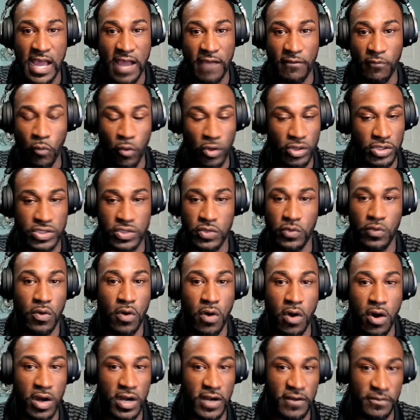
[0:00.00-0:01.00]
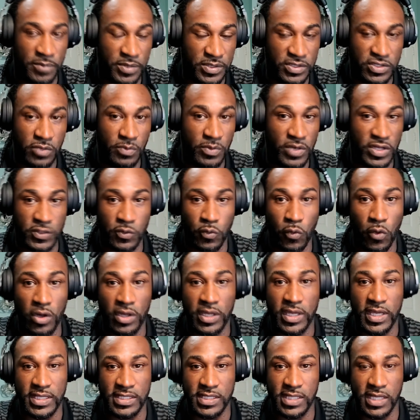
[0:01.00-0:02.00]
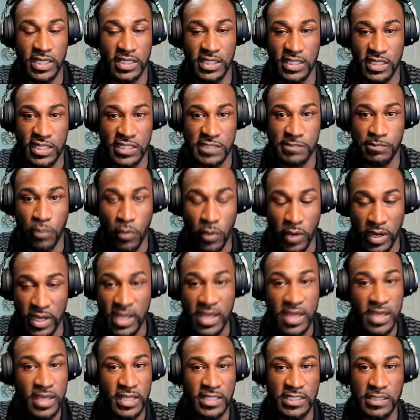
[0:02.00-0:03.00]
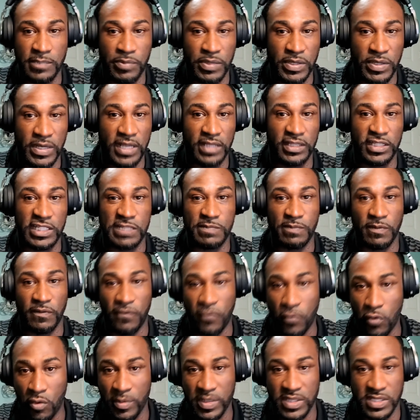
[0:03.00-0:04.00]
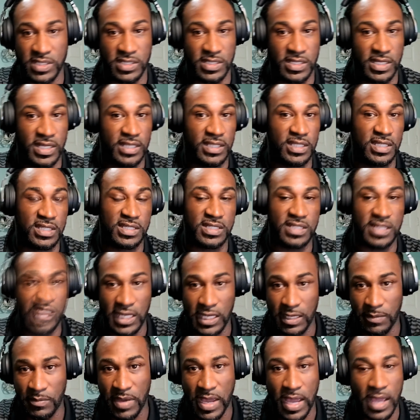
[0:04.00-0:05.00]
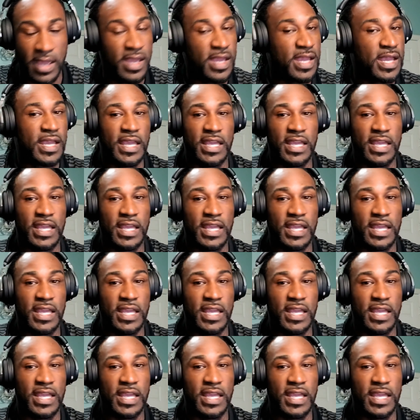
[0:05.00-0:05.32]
I've worked too hard. I've put too much work in to get to this point, to put out these performances, to get this team back.